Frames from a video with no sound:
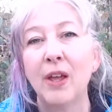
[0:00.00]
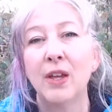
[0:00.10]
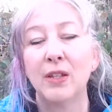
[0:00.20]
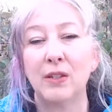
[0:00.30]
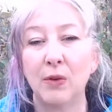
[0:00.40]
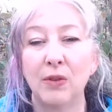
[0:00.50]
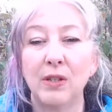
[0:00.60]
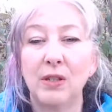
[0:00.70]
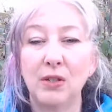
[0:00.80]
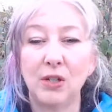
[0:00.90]
So this
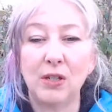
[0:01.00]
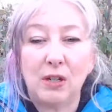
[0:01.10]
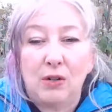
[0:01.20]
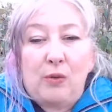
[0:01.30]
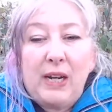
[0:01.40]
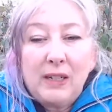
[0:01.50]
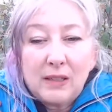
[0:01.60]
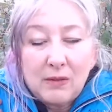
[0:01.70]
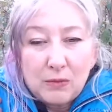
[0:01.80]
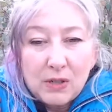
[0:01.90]
is just a great
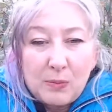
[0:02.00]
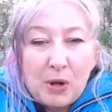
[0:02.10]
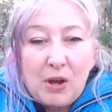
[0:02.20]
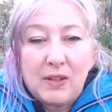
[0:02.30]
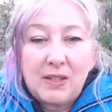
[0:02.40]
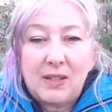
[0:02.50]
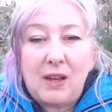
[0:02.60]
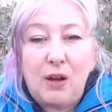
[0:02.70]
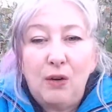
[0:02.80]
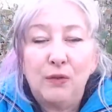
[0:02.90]
response
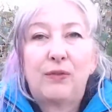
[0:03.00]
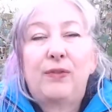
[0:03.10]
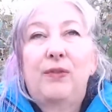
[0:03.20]
of